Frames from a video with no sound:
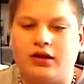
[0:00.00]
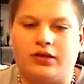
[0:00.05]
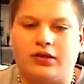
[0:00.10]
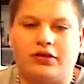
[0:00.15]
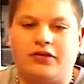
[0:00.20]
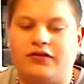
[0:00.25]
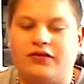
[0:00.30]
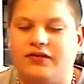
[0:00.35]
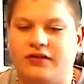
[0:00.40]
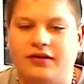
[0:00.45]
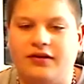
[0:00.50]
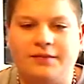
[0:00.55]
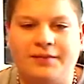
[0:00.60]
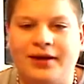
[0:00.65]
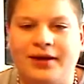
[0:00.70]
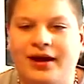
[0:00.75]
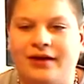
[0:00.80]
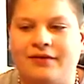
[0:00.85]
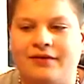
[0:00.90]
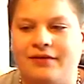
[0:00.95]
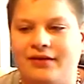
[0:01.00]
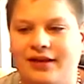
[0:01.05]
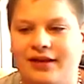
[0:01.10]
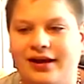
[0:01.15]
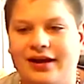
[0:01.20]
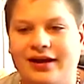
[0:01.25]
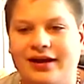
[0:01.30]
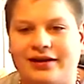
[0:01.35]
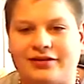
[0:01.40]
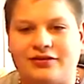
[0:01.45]
sit back,
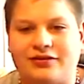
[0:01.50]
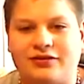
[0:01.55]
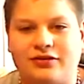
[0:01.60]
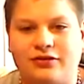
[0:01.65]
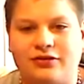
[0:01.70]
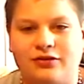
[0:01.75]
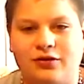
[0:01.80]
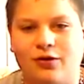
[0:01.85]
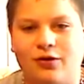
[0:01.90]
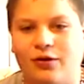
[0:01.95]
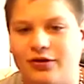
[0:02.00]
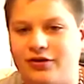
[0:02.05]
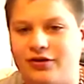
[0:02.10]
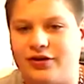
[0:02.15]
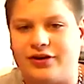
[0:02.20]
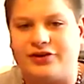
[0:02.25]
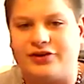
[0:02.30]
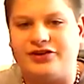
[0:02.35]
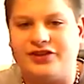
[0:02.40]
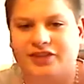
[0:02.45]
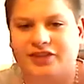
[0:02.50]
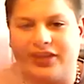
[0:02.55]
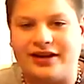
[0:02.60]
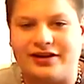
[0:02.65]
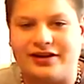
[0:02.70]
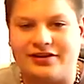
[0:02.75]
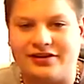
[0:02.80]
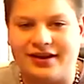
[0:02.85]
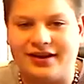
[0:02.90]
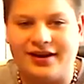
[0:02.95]
relax, order a
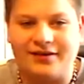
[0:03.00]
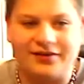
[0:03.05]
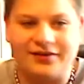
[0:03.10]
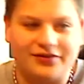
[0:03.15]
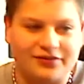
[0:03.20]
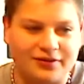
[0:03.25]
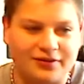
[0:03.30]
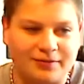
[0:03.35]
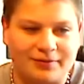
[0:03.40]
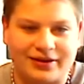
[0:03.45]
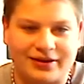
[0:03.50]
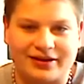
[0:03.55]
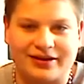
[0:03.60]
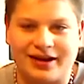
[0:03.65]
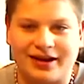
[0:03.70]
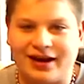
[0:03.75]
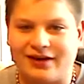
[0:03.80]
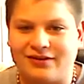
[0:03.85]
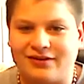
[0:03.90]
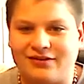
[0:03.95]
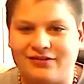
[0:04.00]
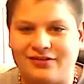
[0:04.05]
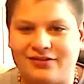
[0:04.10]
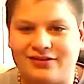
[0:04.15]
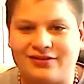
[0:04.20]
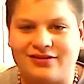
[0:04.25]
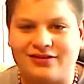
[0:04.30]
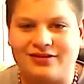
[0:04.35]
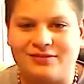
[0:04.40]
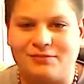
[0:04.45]
chicken sandwich from
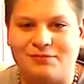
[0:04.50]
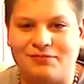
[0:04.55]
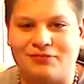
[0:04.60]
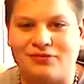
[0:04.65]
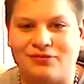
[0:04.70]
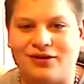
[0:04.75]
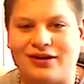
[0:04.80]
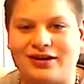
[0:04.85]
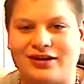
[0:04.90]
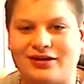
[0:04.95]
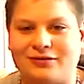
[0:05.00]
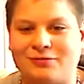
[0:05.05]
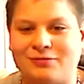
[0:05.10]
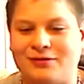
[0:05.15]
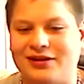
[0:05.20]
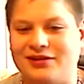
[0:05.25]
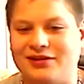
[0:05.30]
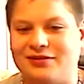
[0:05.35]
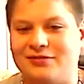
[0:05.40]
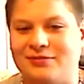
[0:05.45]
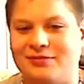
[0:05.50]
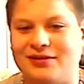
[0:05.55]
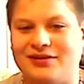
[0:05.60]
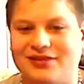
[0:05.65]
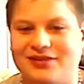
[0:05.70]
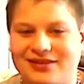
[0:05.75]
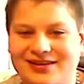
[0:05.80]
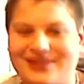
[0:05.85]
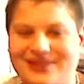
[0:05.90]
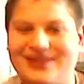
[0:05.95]
McDonald's, product
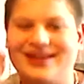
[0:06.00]
placement.